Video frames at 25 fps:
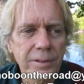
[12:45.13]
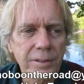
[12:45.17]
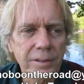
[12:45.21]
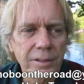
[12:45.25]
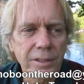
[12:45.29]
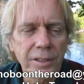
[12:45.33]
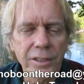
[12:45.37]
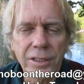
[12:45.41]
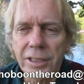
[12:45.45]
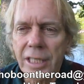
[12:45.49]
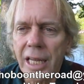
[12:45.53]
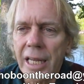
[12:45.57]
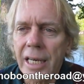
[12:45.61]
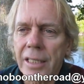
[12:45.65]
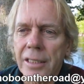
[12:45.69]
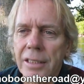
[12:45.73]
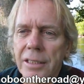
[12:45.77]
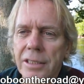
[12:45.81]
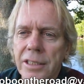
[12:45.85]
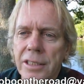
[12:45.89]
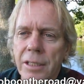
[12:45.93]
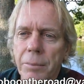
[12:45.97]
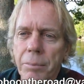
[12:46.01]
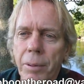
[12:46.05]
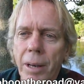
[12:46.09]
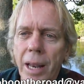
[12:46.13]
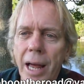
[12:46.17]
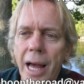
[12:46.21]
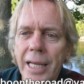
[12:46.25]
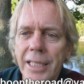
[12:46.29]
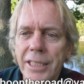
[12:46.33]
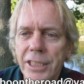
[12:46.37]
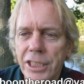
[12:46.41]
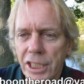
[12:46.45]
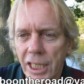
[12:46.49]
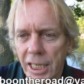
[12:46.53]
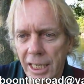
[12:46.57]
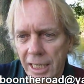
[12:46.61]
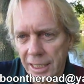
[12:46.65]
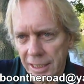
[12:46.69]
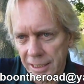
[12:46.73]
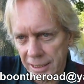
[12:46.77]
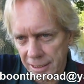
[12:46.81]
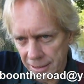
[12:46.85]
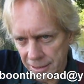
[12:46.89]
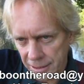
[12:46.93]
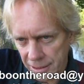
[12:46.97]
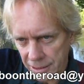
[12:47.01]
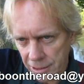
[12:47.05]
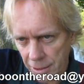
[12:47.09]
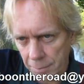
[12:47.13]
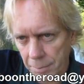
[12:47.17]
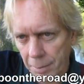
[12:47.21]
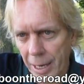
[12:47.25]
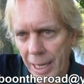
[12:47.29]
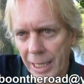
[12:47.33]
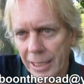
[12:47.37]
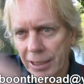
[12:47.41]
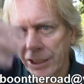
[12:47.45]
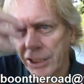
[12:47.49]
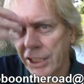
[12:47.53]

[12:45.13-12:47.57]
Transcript: There's not a supply chain. The supply